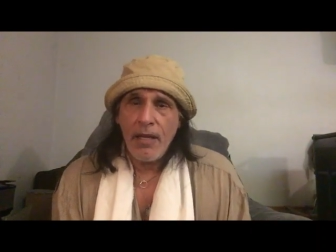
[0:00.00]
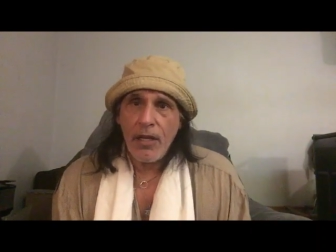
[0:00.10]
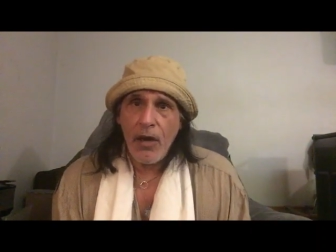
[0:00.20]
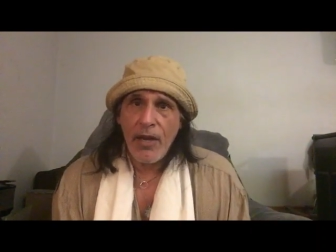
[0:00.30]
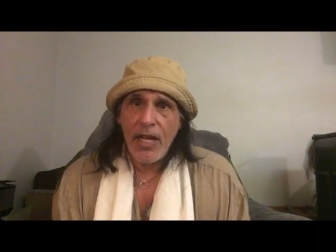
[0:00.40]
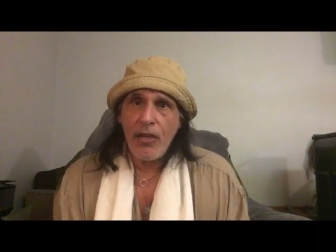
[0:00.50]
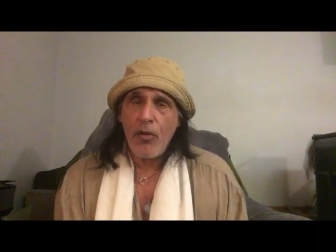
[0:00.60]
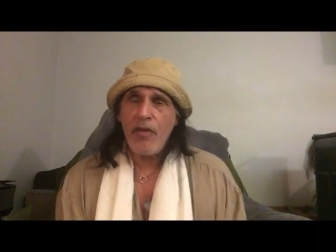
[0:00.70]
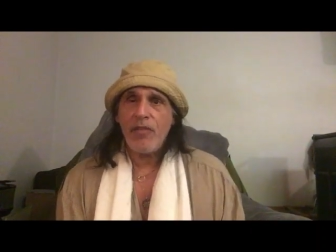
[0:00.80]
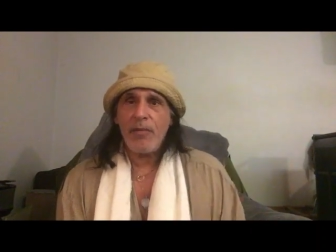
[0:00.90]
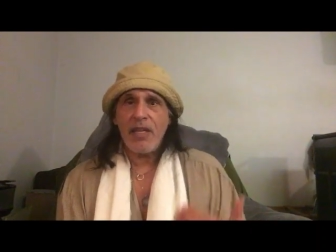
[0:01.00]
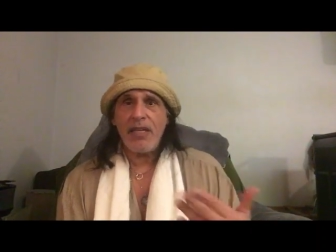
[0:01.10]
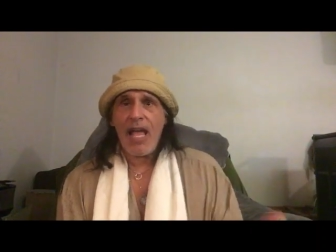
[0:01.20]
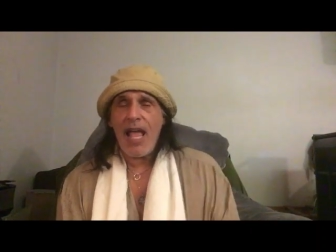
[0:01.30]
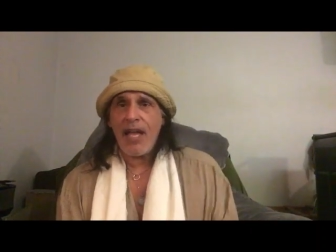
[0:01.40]
you know. And I know even my
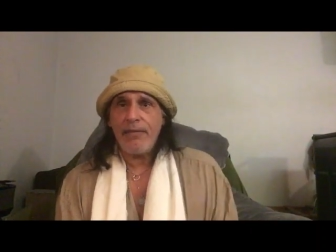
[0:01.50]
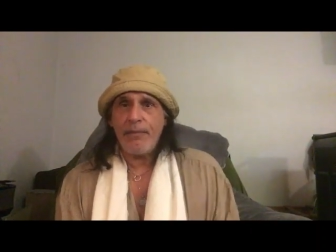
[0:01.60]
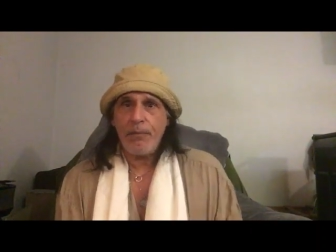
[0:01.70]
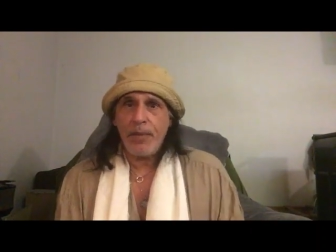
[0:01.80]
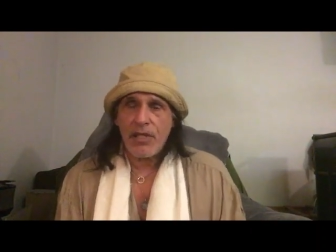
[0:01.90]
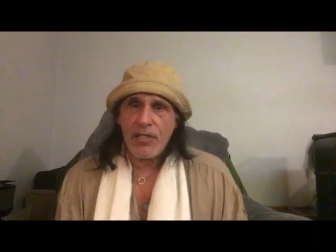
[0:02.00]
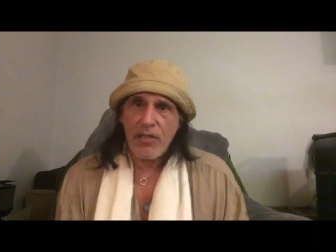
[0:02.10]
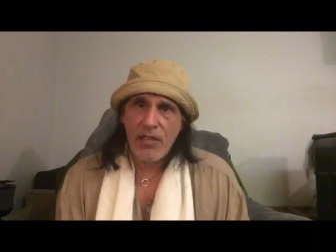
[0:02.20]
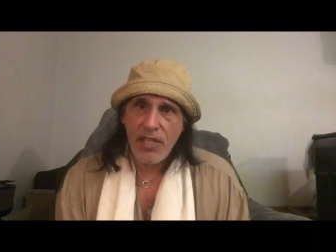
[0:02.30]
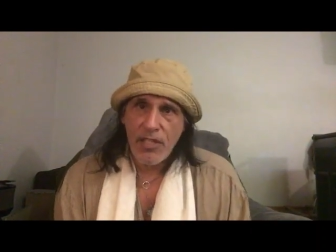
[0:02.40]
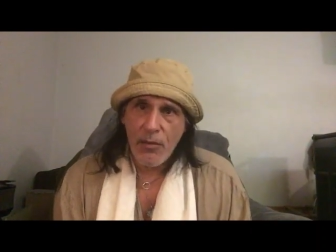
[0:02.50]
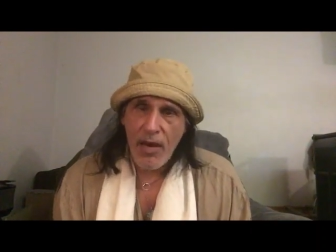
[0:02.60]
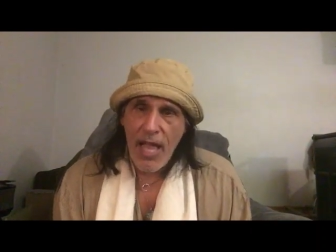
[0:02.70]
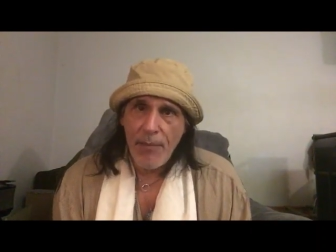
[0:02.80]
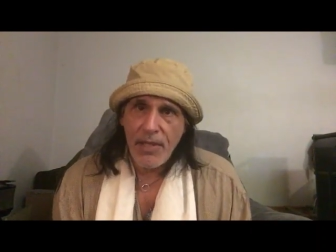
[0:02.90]
dad, because of things that
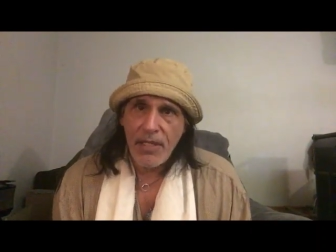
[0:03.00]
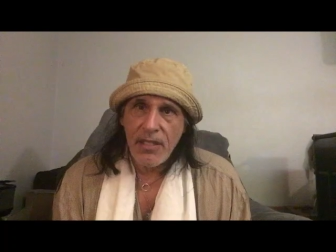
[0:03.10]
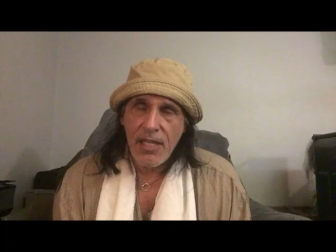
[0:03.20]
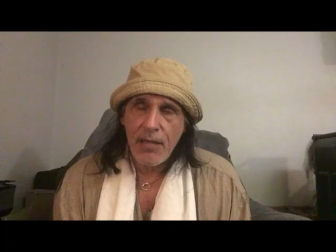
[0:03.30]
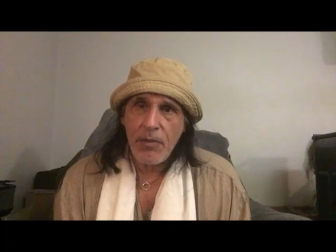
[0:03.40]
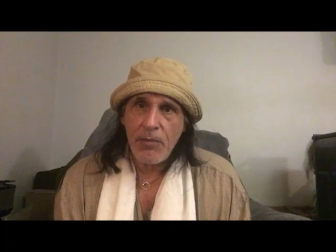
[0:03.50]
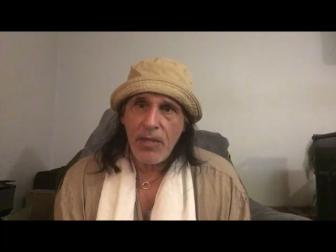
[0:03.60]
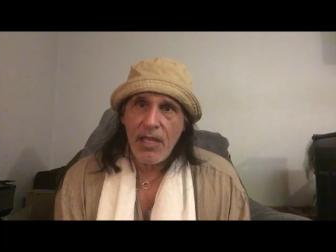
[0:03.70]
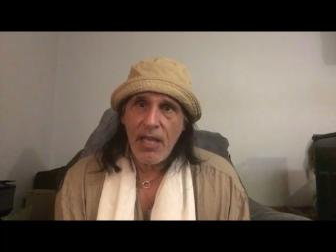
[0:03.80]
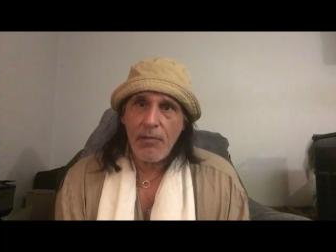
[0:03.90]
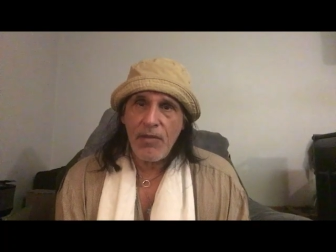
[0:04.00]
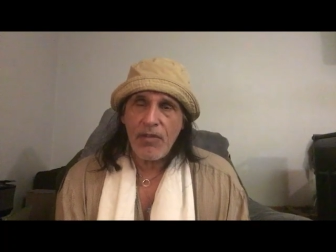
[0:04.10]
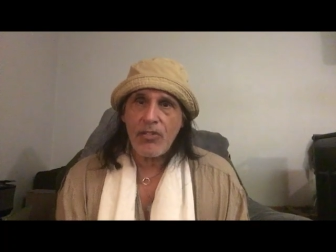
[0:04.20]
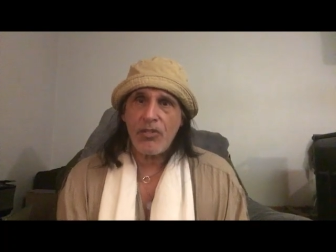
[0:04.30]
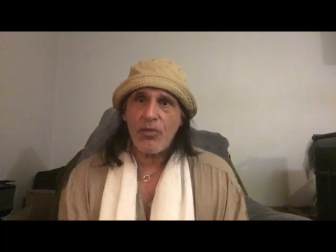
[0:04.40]
were happening to him, he became
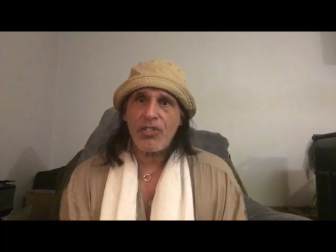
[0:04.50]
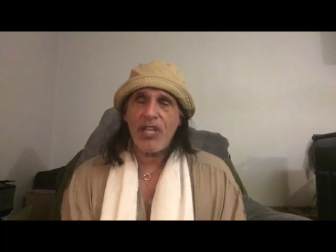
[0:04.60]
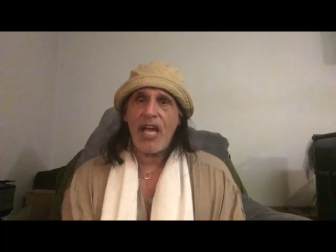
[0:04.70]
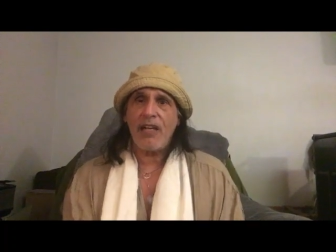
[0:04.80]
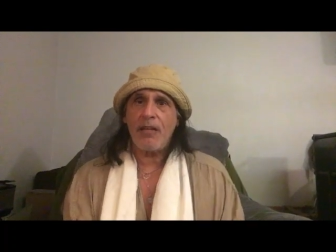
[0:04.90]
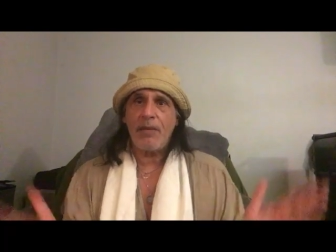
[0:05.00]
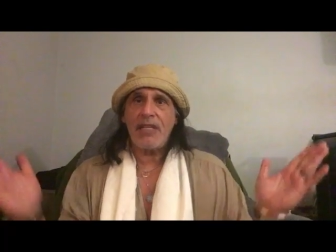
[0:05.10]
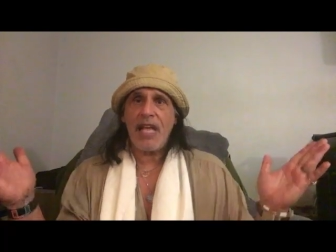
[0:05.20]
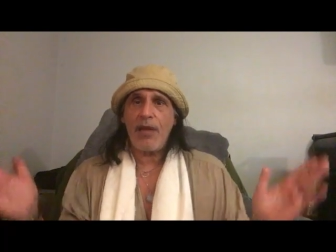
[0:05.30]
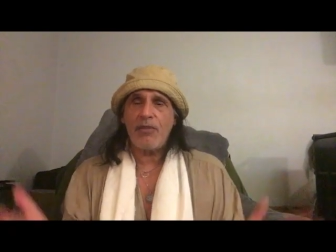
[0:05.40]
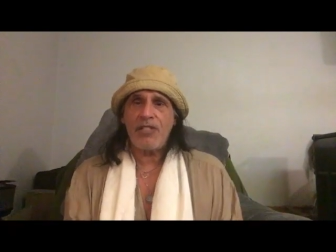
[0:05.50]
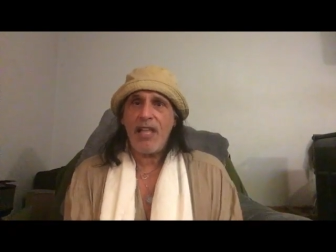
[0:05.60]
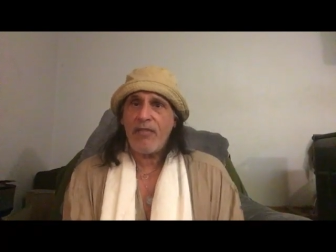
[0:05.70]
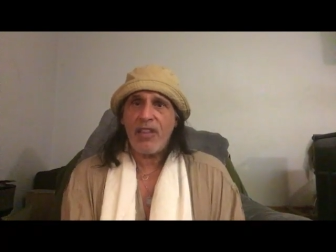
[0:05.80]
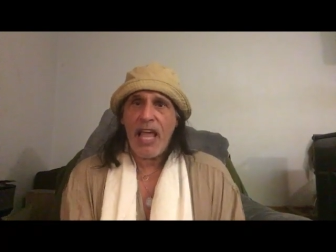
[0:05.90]
even suicidal, and my dad was
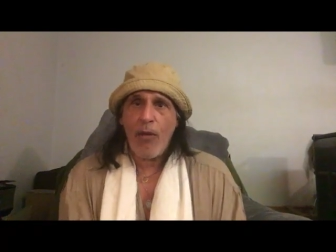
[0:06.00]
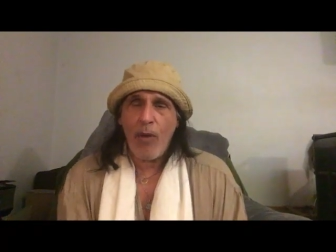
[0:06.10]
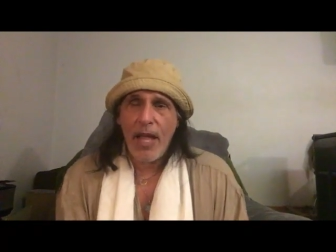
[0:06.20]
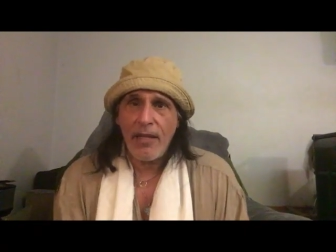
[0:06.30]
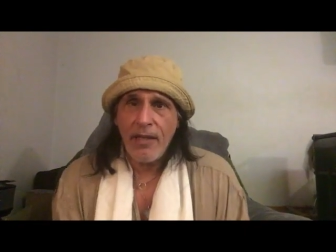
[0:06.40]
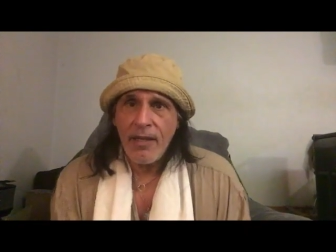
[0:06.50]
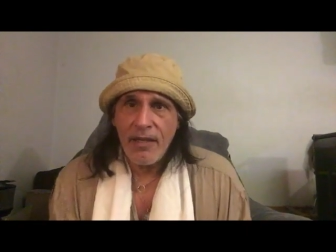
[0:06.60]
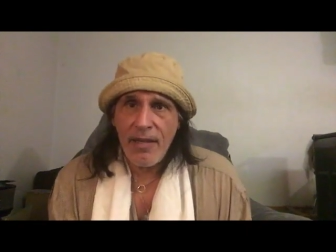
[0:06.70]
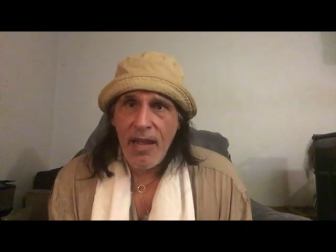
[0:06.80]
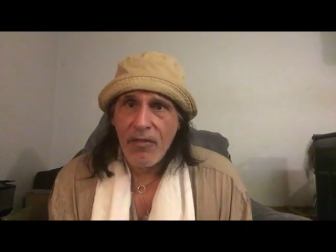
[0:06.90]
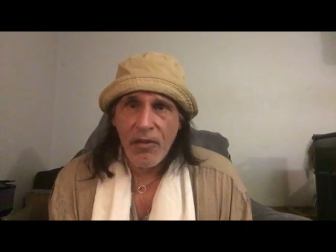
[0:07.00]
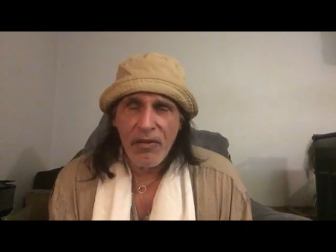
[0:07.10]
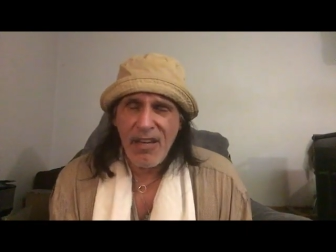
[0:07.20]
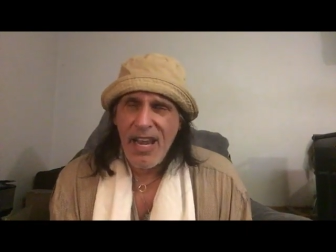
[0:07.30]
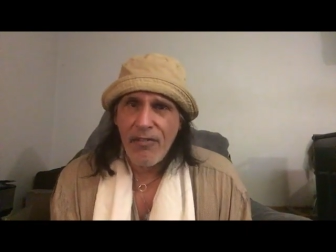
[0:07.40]
never that way, never,
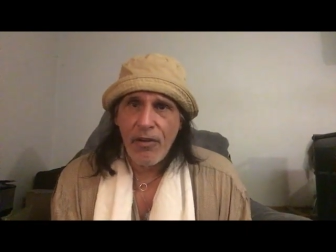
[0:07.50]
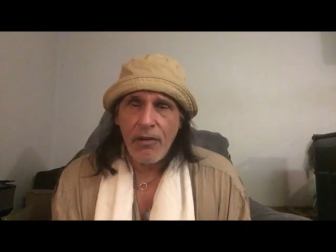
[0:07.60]
never